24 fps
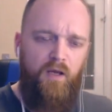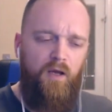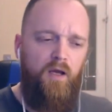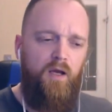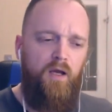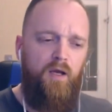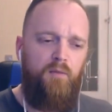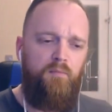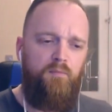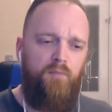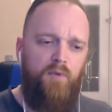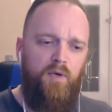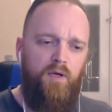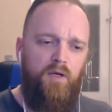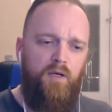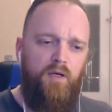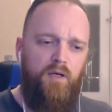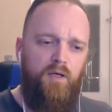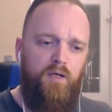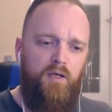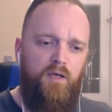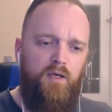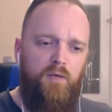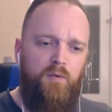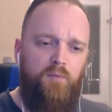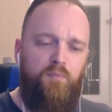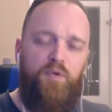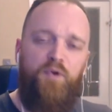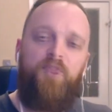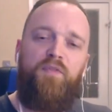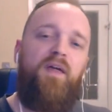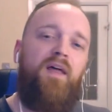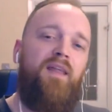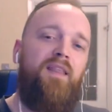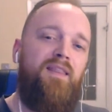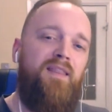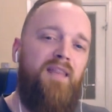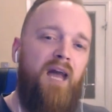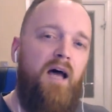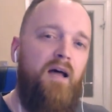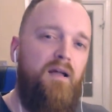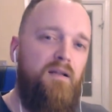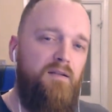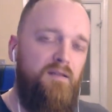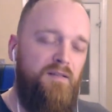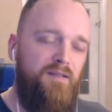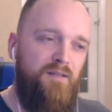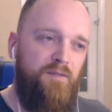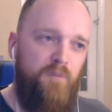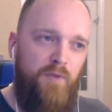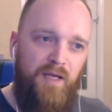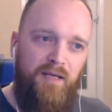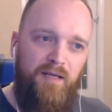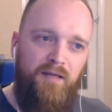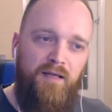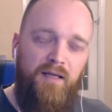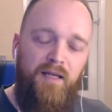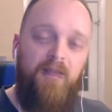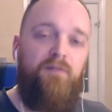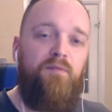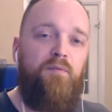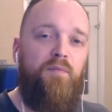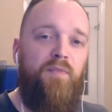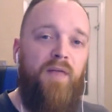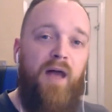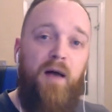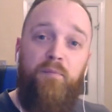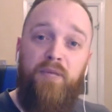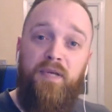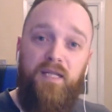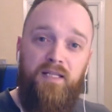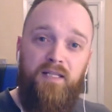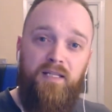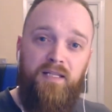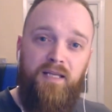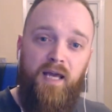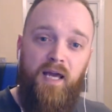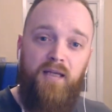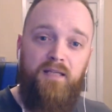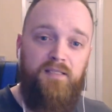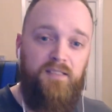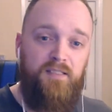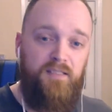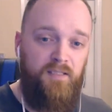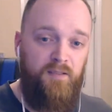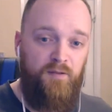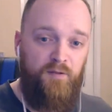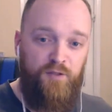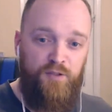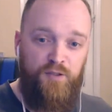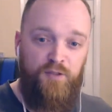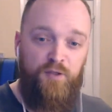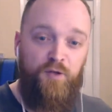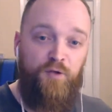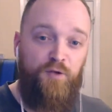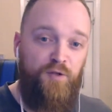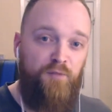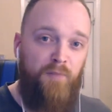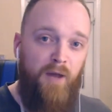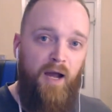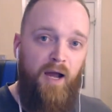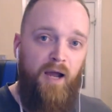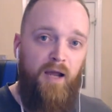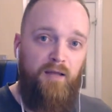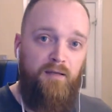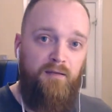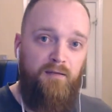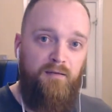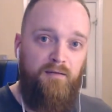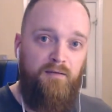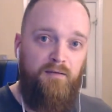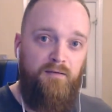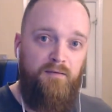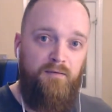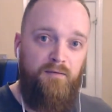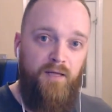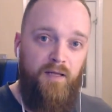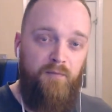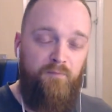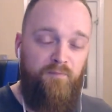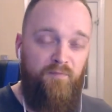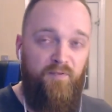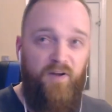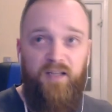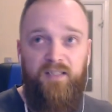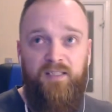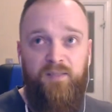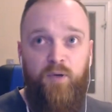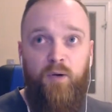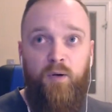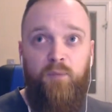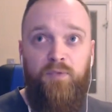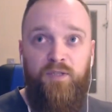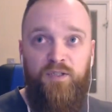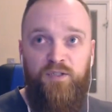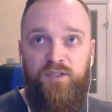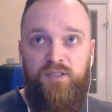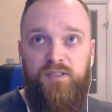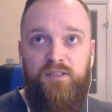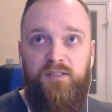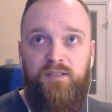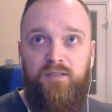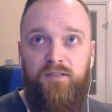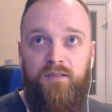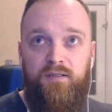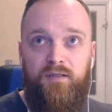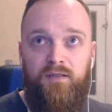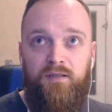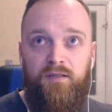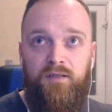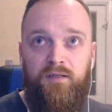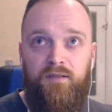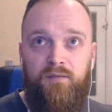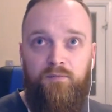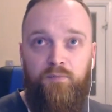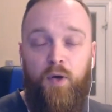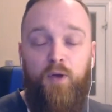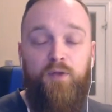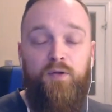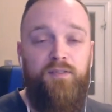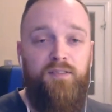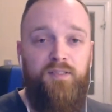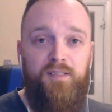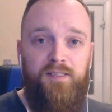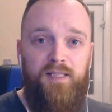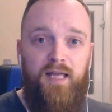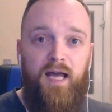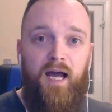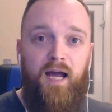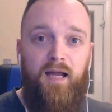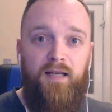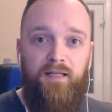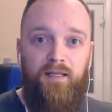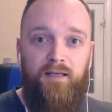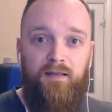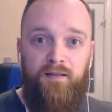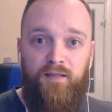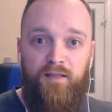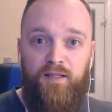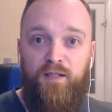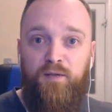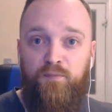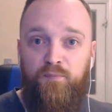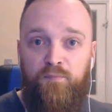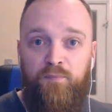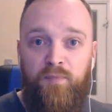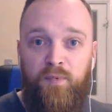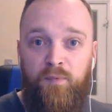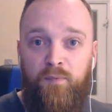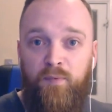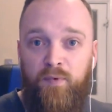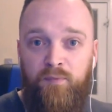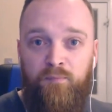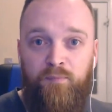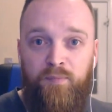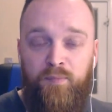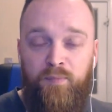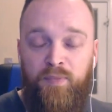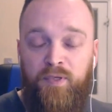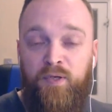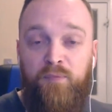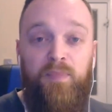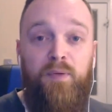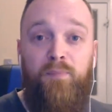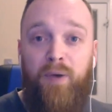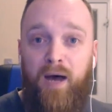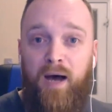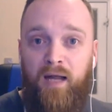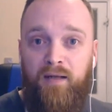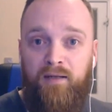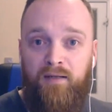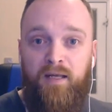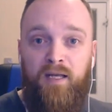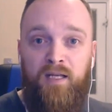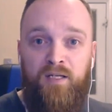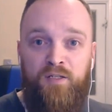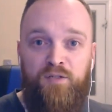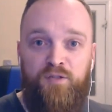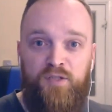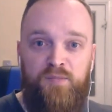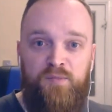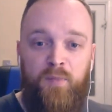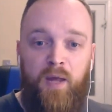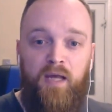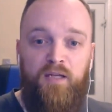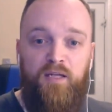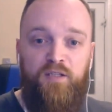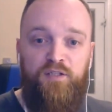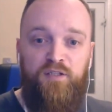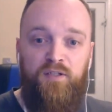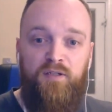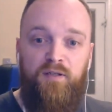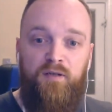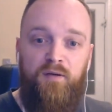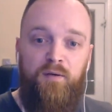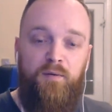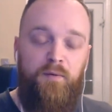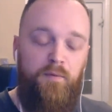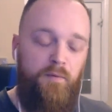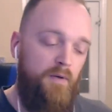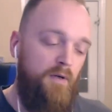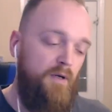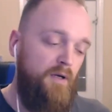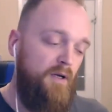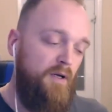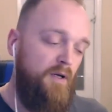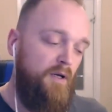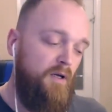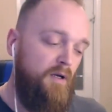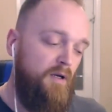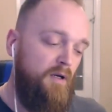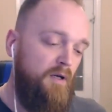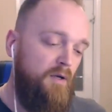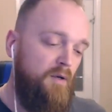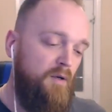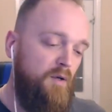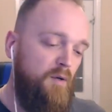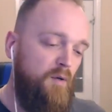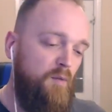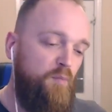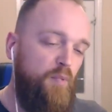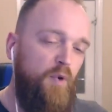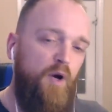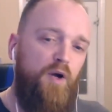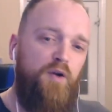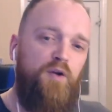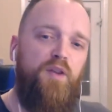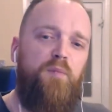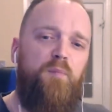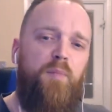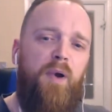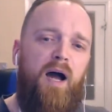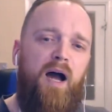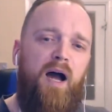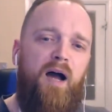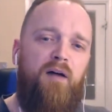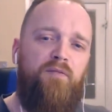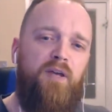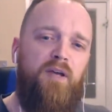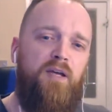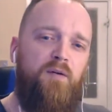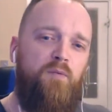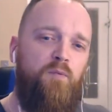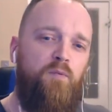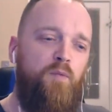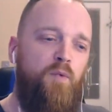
Um, but that that being the case still doesn't undermine. In fact, it probably just bolsters the idea that you can be bad at introspection. But another part of it, it